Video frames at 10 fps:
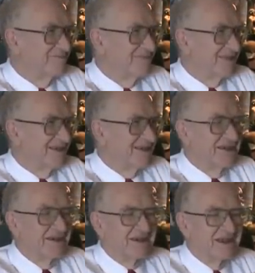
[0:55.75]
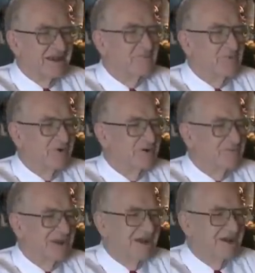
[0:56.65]
Mm -hmm and then I put
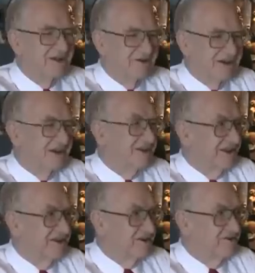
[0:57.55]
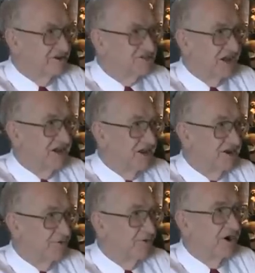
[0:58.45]
them together in a thing that looks kind of
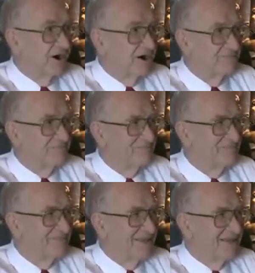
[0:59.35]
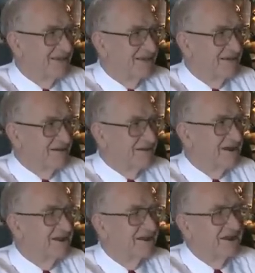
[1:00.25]
like a rock. Mm -hmm.
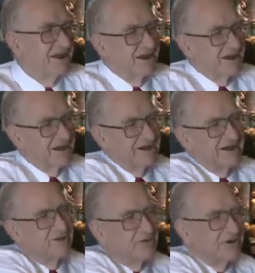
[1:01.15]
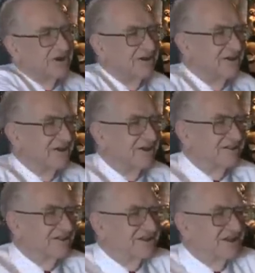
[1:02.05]
Okay, and then I got another one
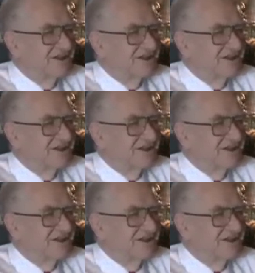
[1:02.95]
that